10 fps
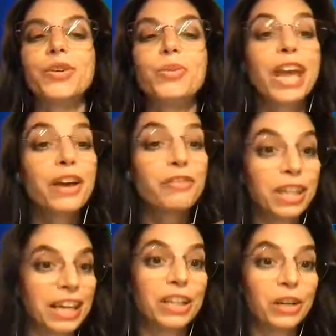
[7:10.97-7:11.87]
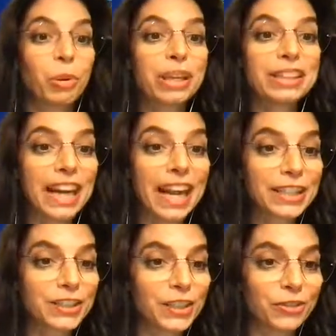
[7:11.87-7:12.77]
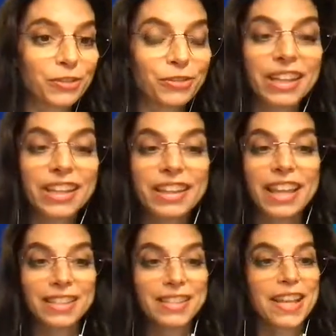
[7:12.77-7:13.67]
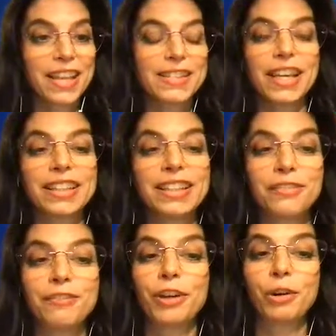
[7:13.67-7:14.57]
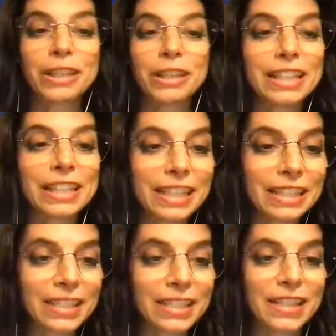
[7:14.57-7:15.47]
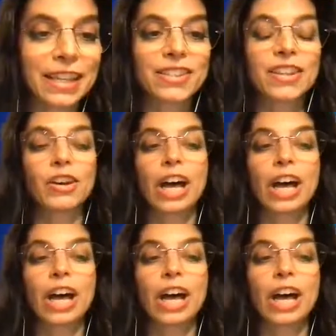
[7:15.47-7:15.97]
We have an European directive that says that environmental data sets